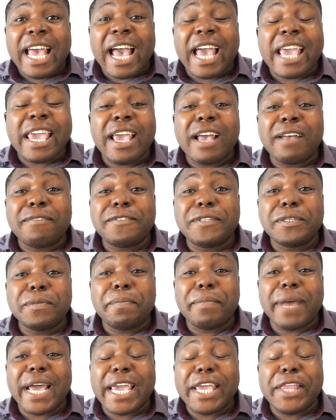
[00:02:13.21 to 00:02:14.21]
I have to
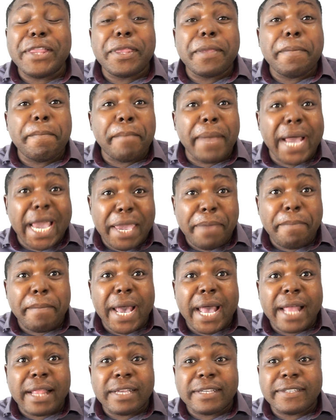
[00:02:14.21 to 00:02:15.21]
mind my
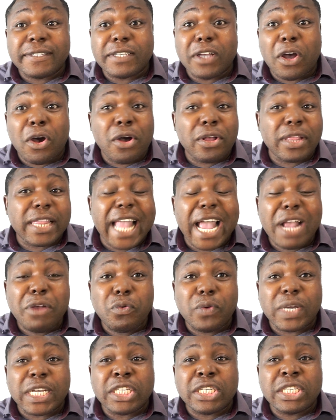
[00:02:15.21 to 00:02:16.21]
manners or
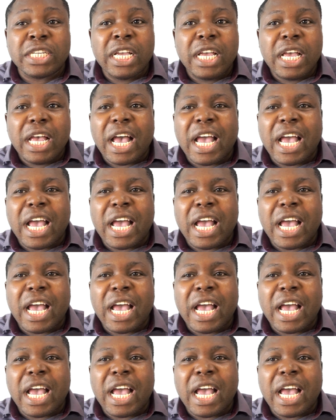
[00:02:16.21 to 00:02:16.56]
language.